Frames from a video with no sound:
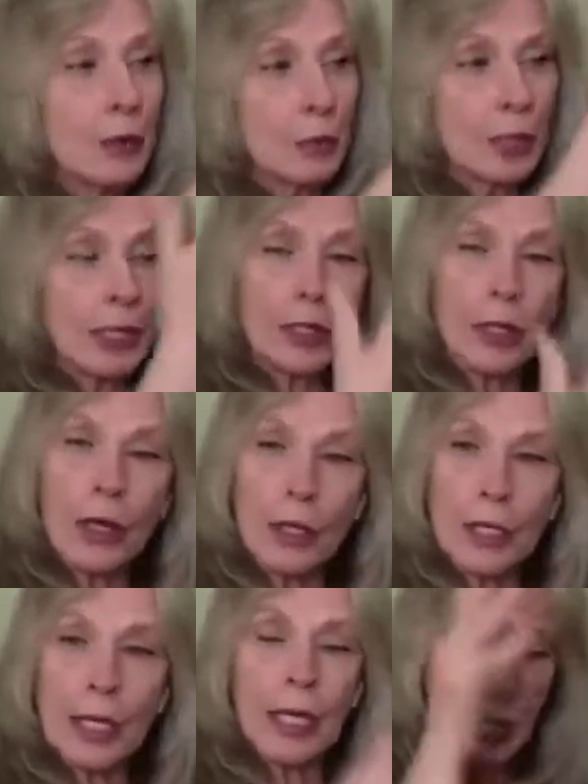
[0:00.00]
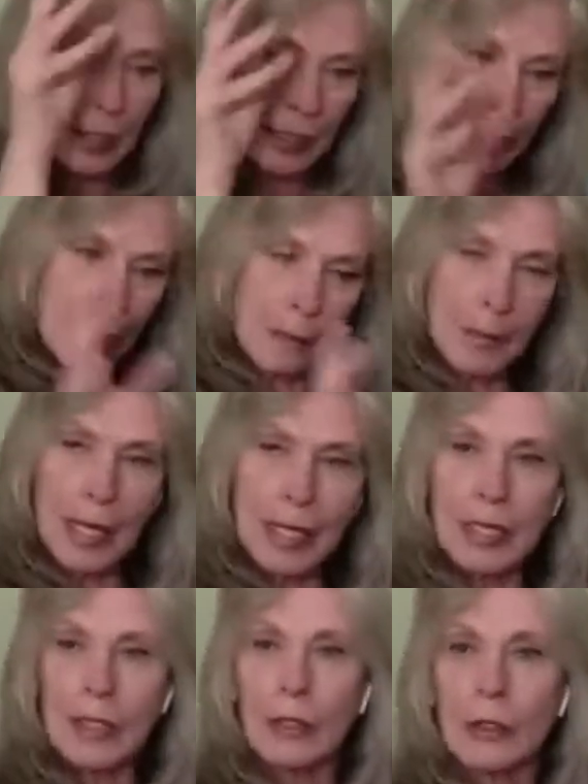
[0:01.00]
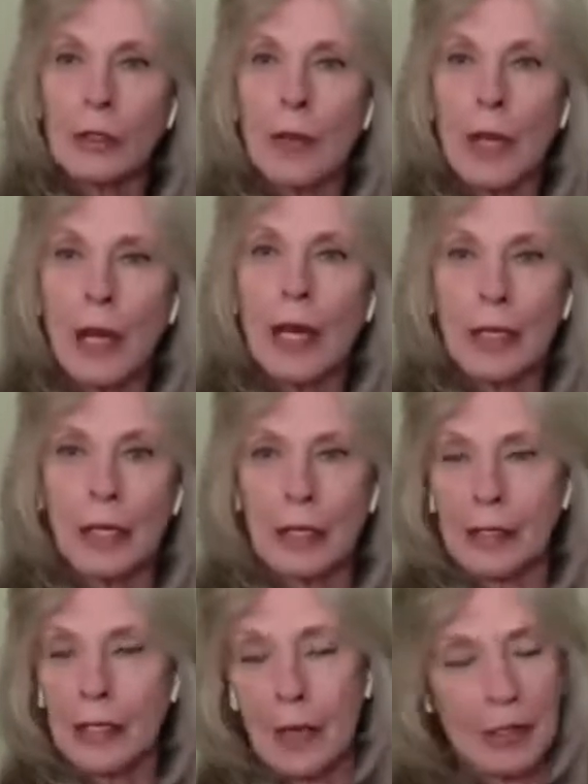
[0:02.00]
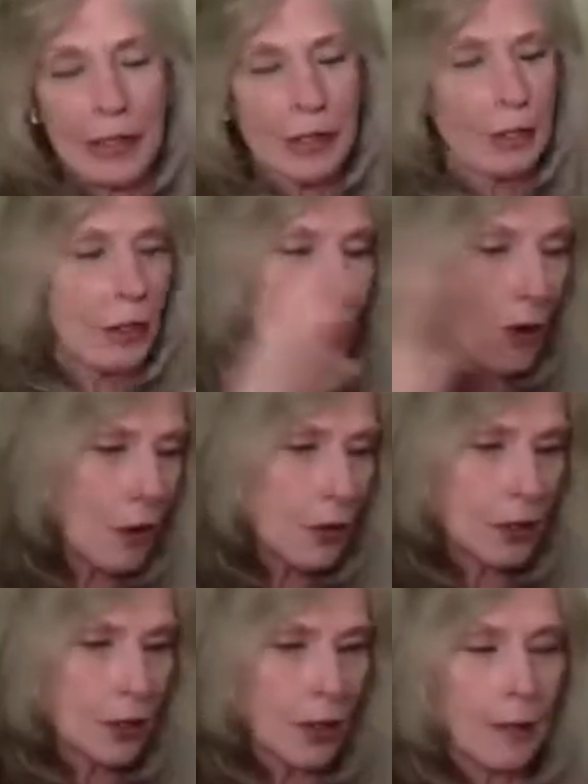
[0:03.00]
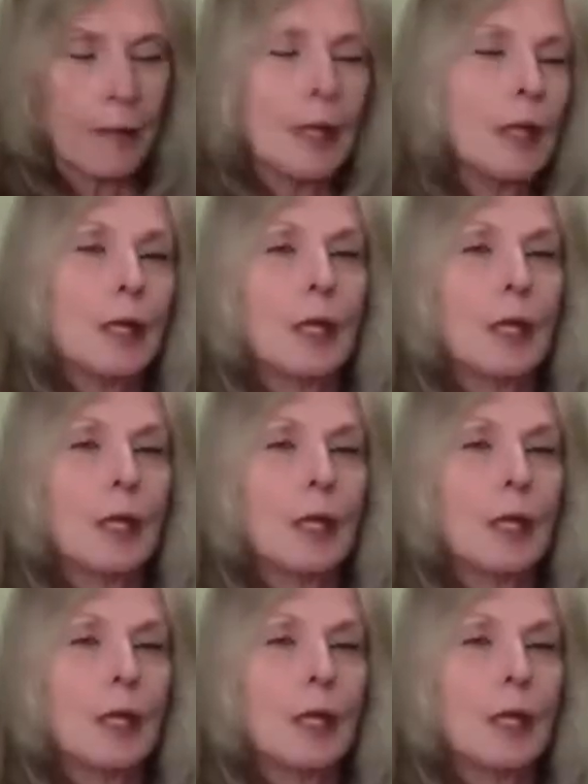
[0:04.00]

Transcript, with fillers: You reincarnate, they come back into your body. This happens all the time.